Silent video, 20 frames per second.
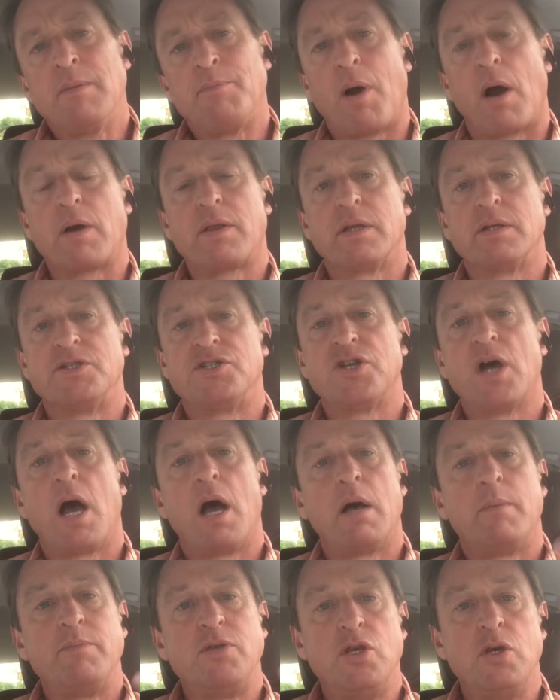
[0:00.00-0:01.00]
part of the
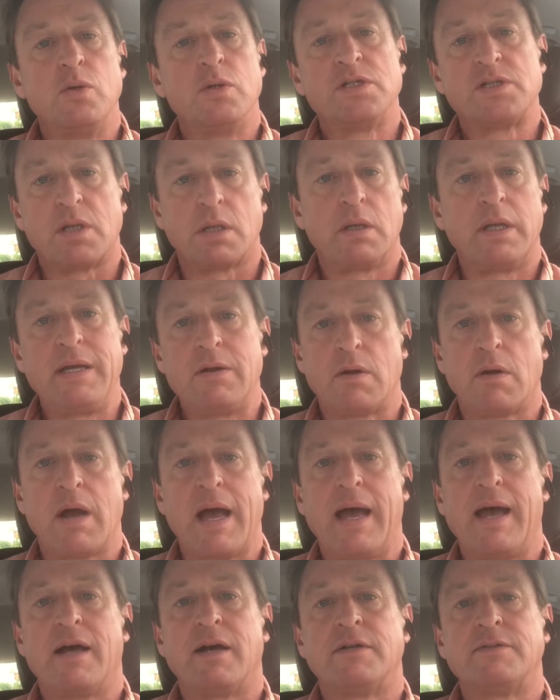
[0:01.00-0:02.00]
job you as a leader
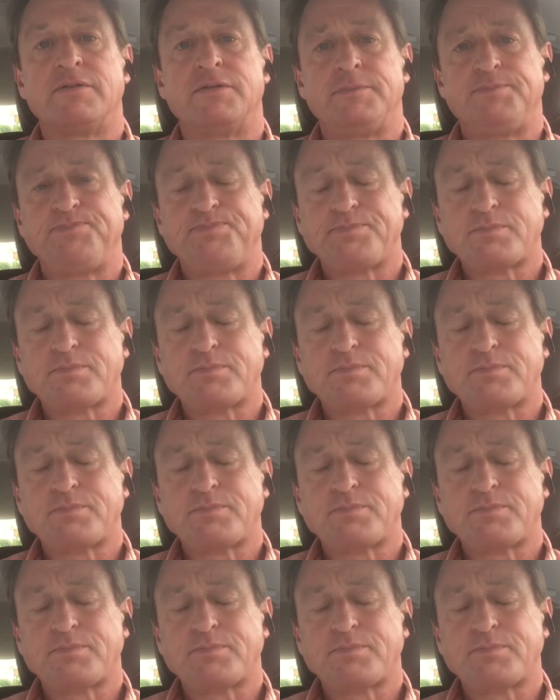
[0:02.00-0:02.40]
have